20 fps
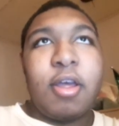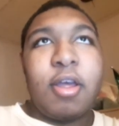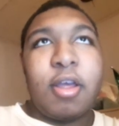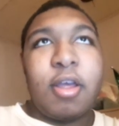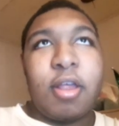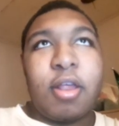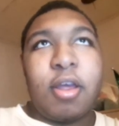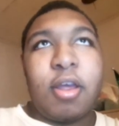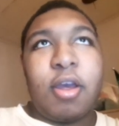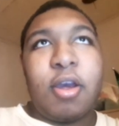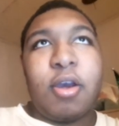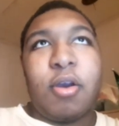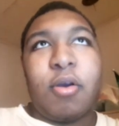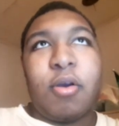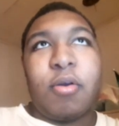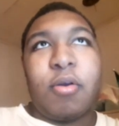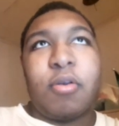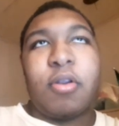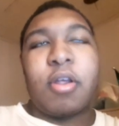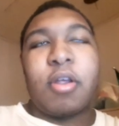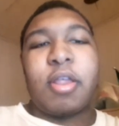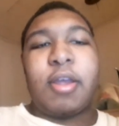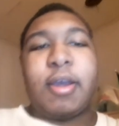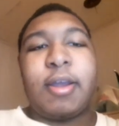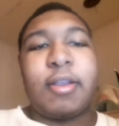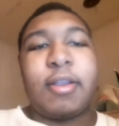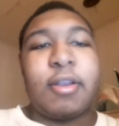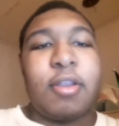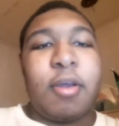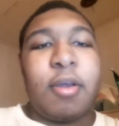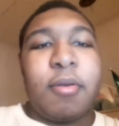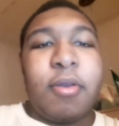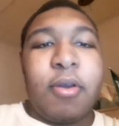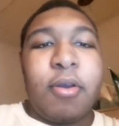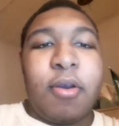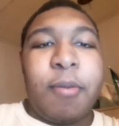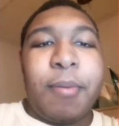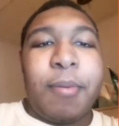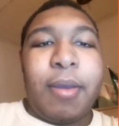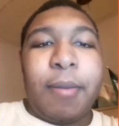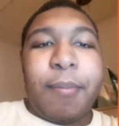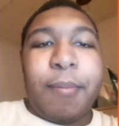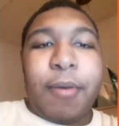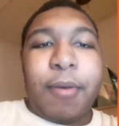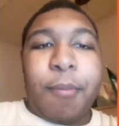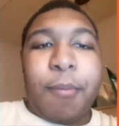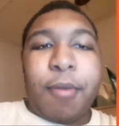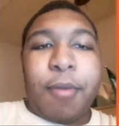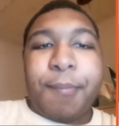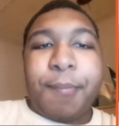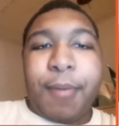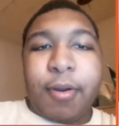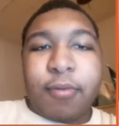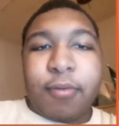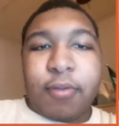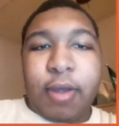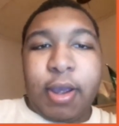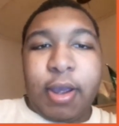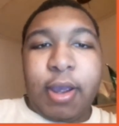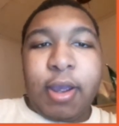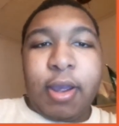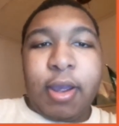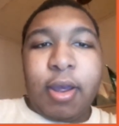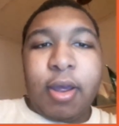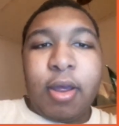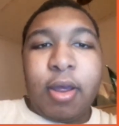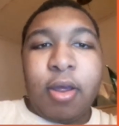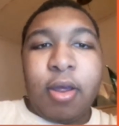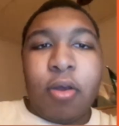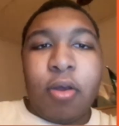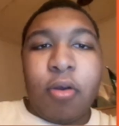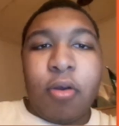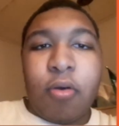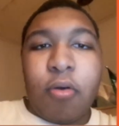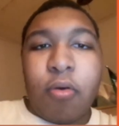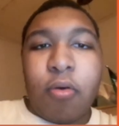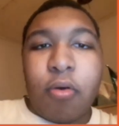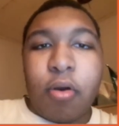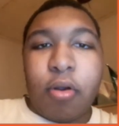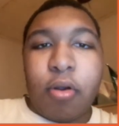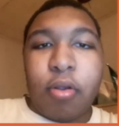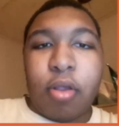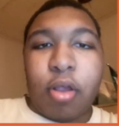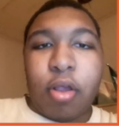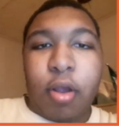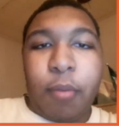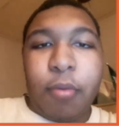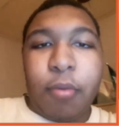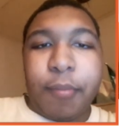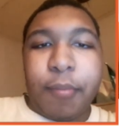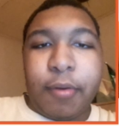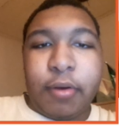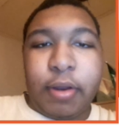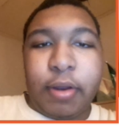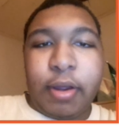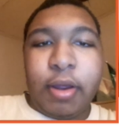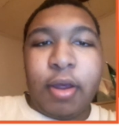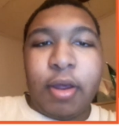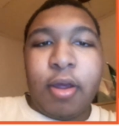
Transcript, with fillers: So, looks like at the don't know, it'll be Penelope's birthday, or someone's birthday,